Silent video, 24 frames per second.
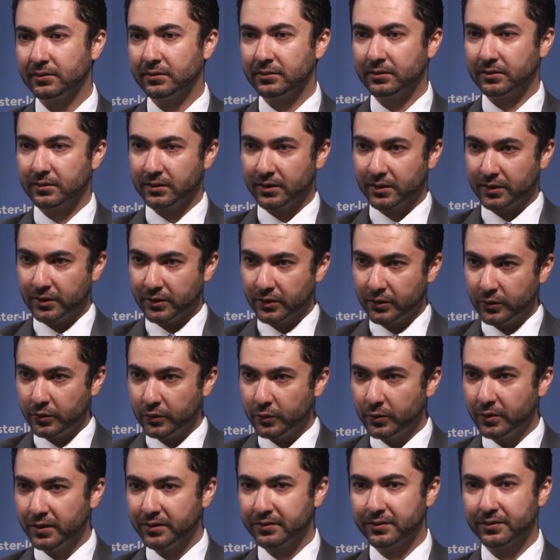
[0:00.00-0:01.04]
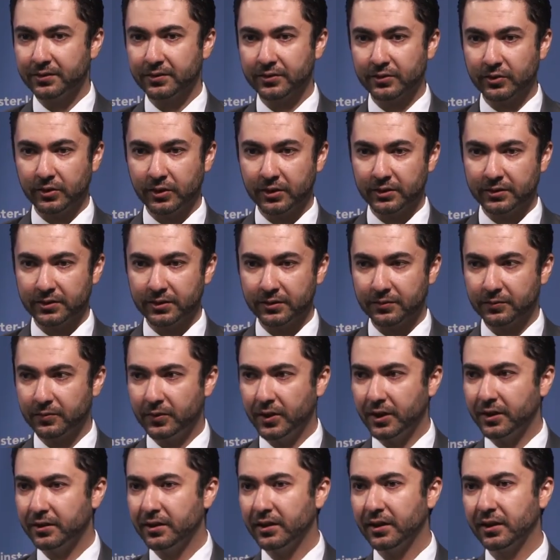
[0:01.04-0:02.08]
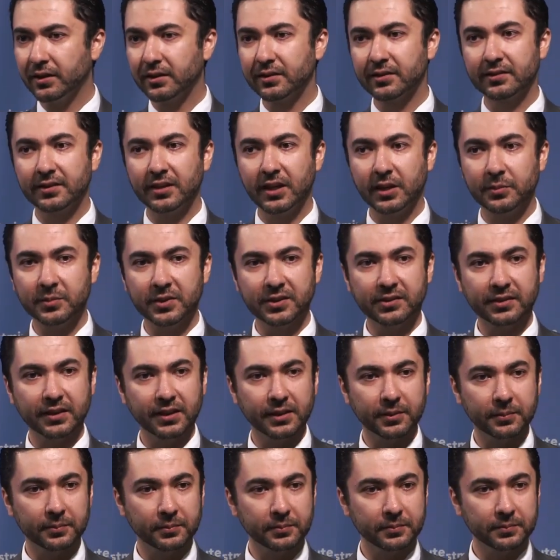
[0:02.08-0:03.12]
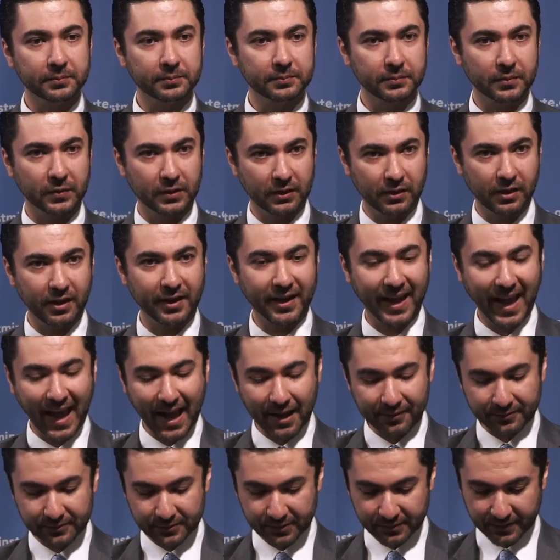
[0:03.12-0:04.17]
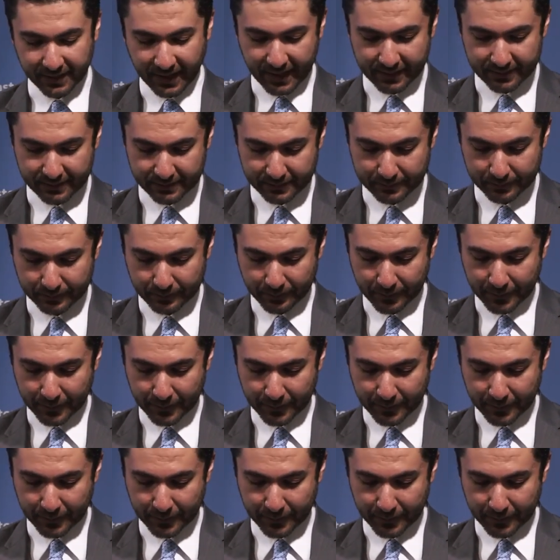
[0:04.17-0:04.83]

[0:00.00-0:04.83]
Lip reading: The US started fighting Islamism long after that.